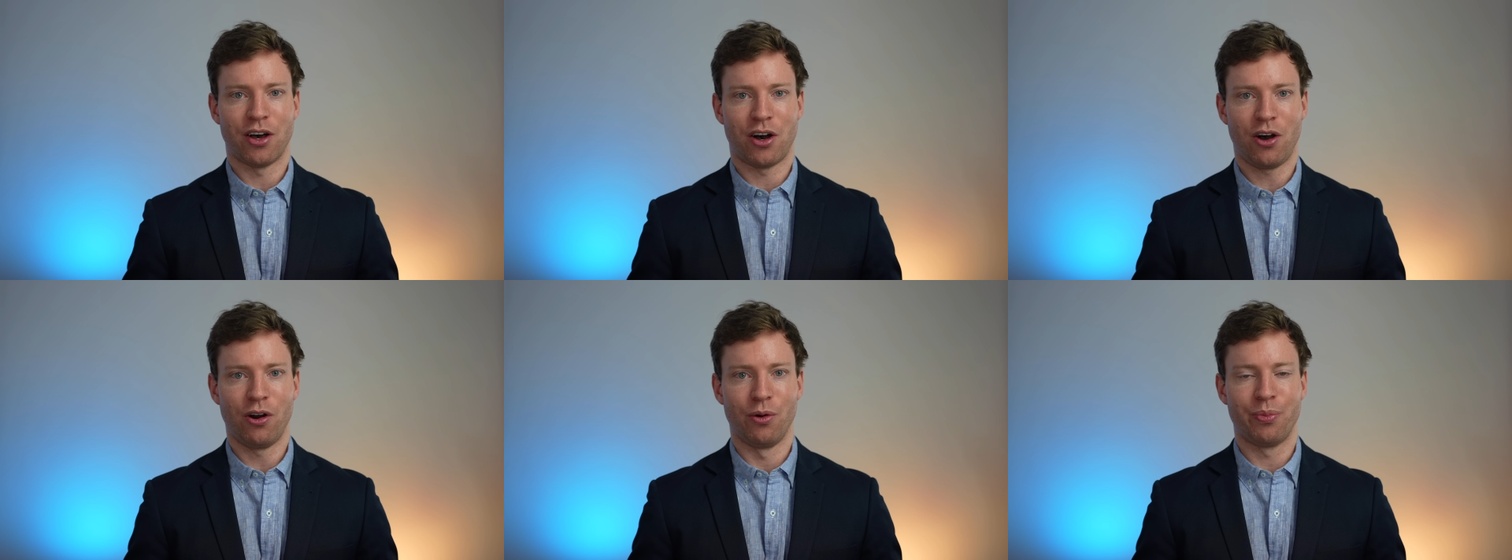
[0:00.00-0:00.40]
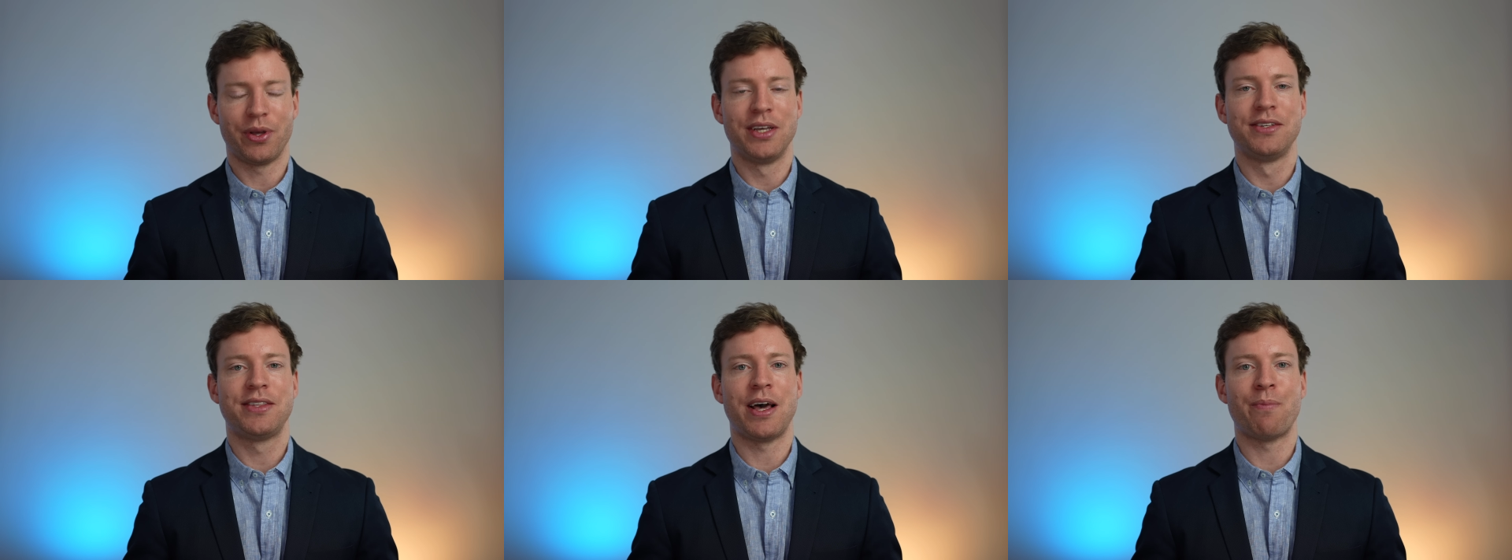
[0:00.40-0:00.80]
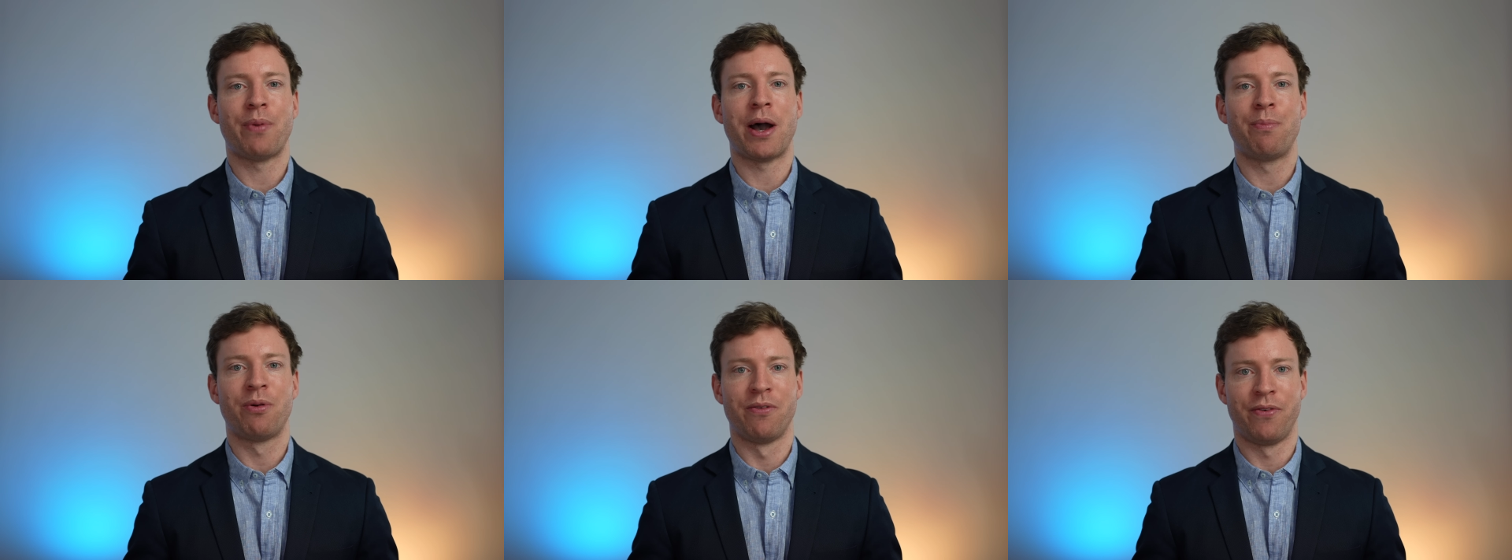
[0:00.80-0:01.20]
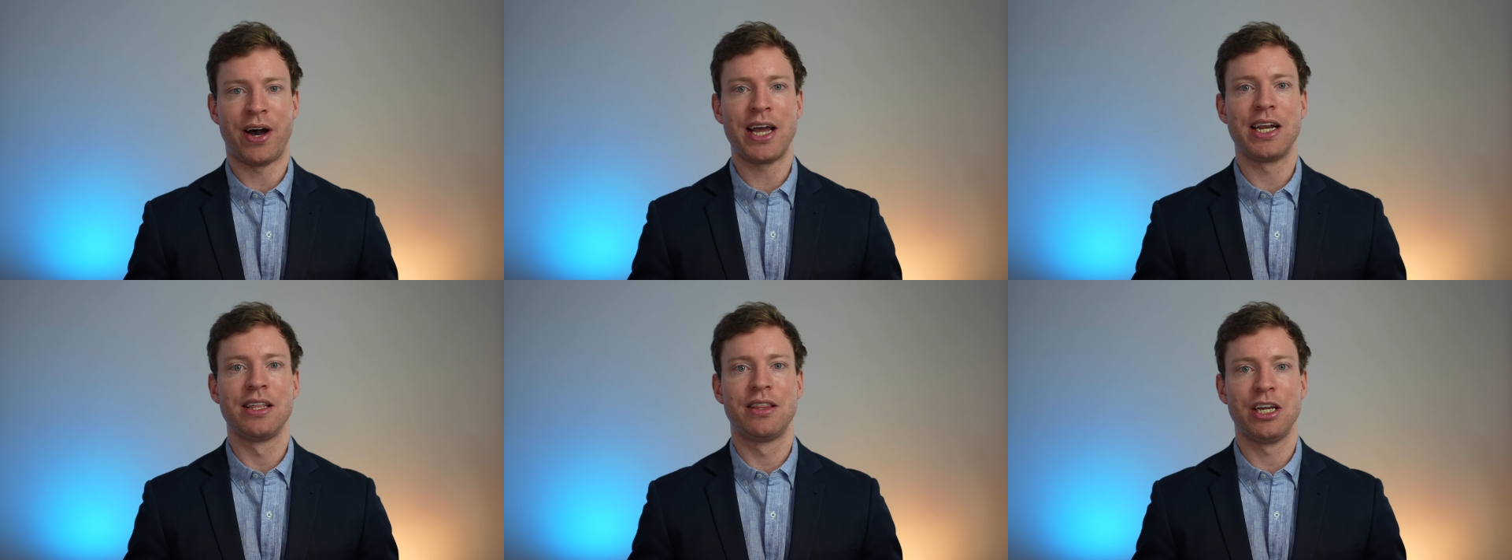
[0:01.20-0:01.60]
The hope is that by
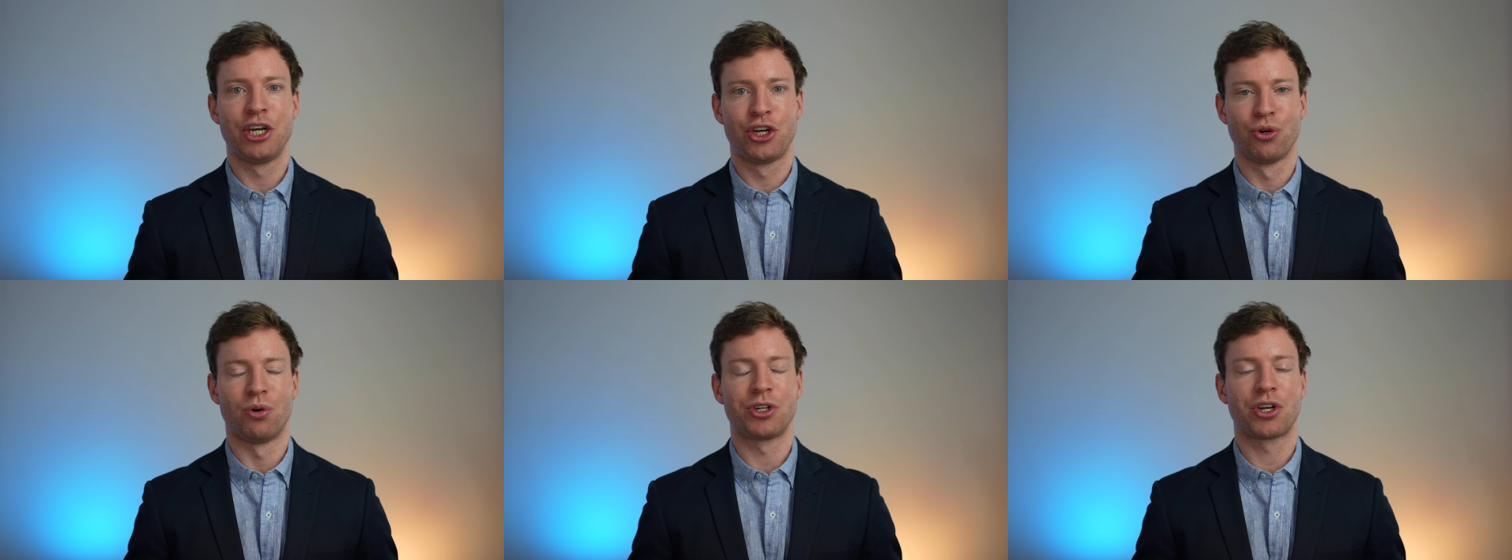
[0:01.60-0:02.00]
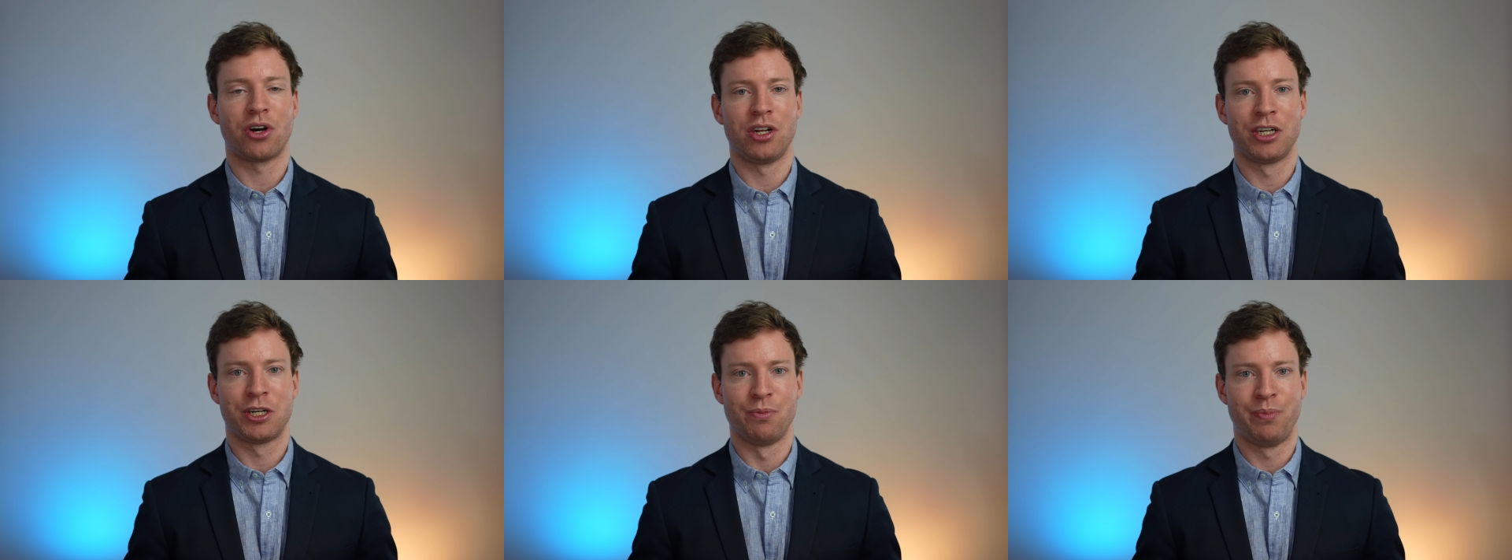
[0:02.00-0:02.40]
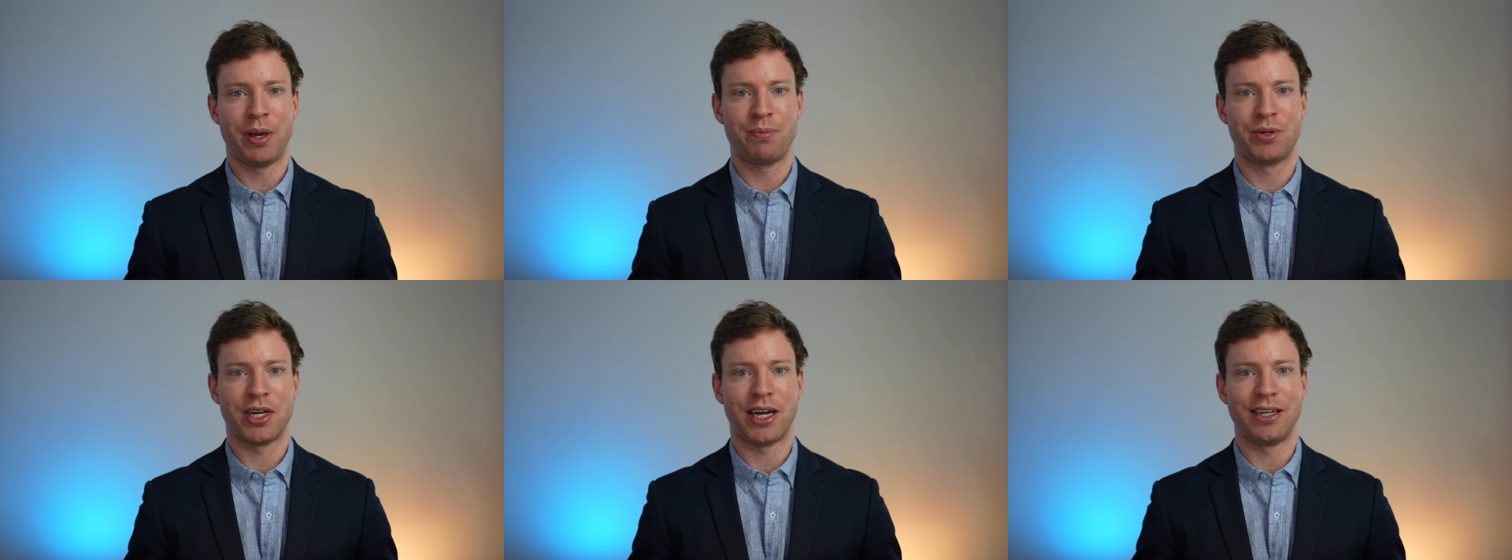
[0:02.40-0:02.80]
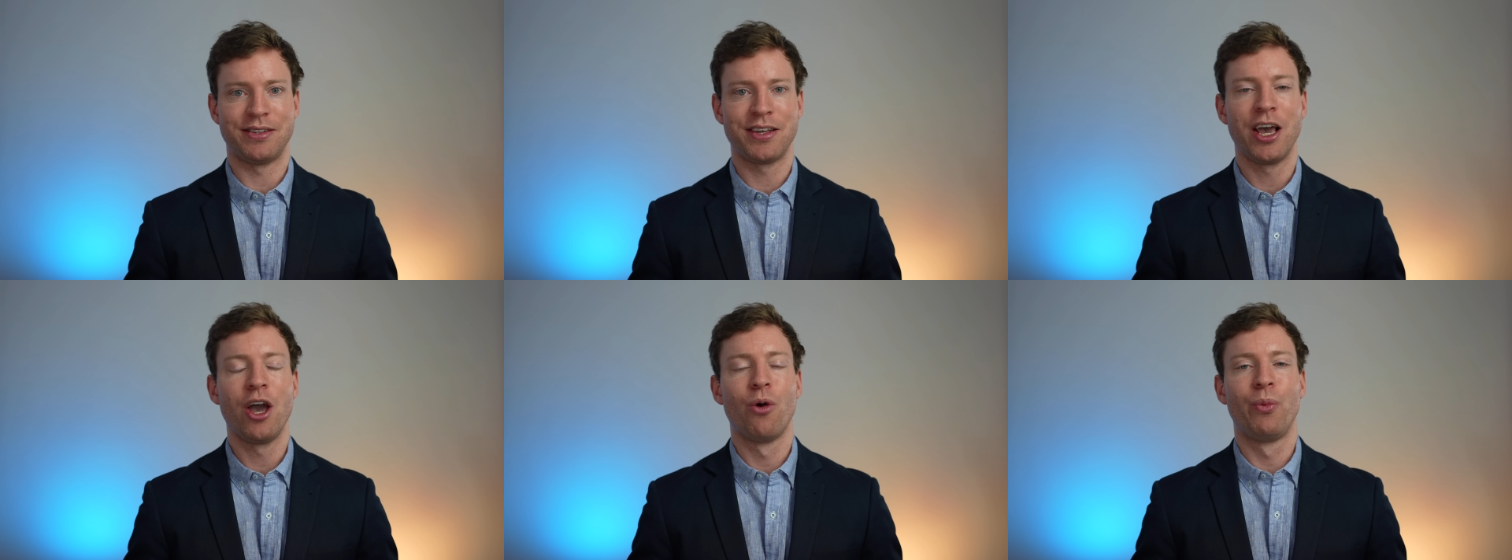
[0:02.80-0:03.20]
providing these short collagen
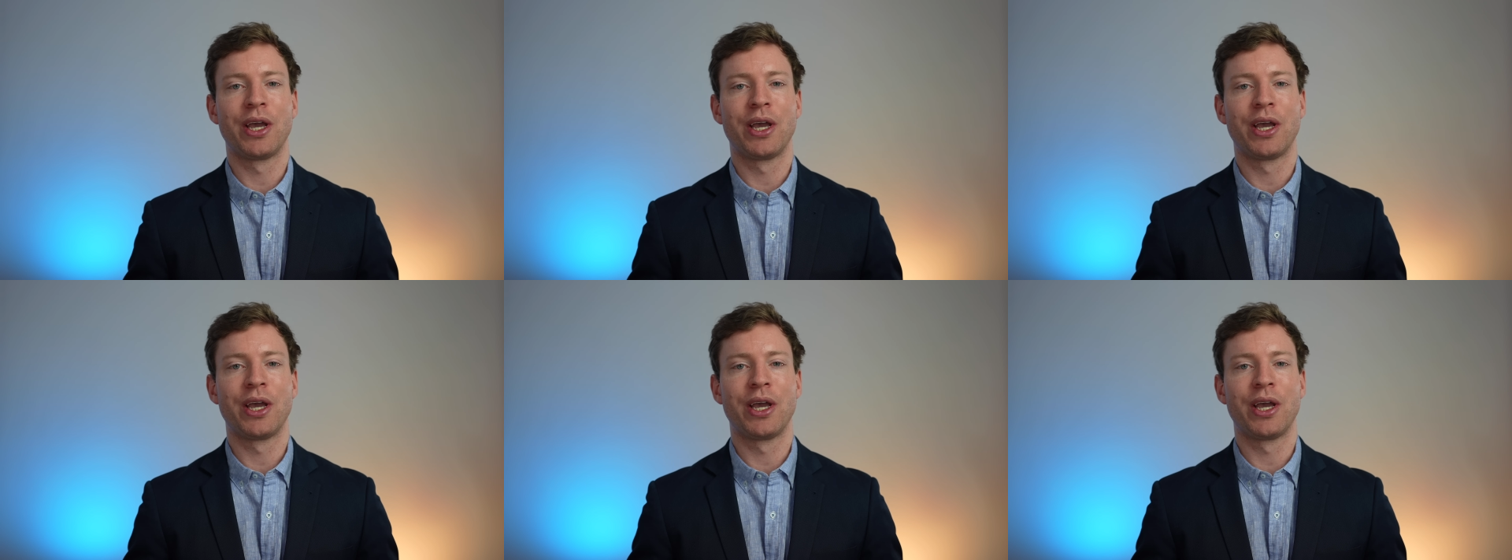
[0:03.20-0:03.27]
peptides,